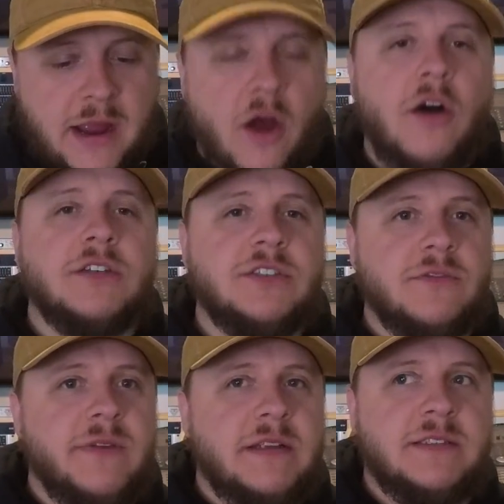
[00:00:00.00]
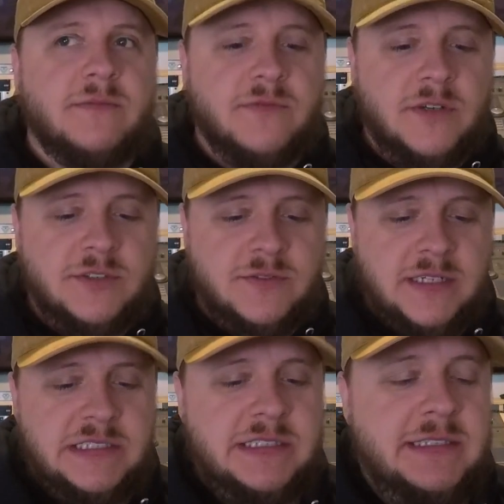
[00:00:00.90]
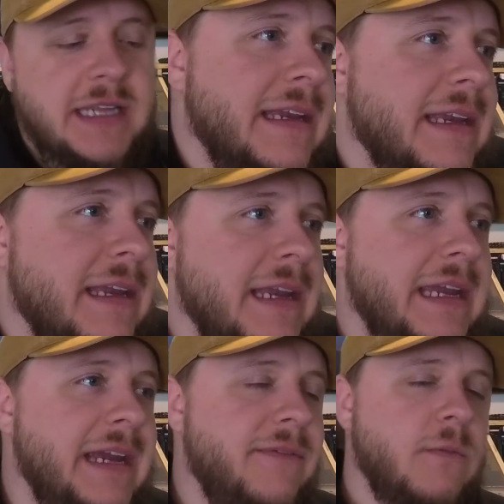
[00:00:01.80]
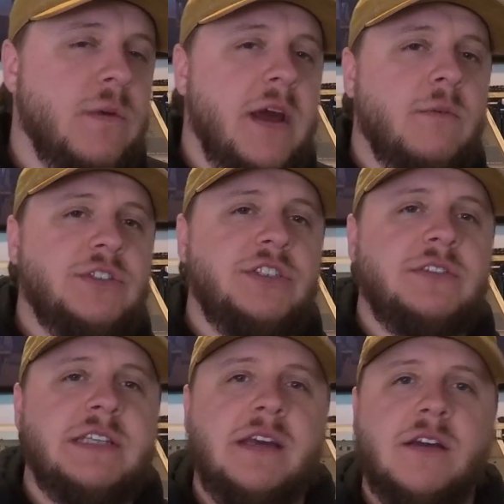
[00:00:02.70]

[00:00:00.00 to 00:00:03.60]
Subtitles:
also found some frustration even when I was using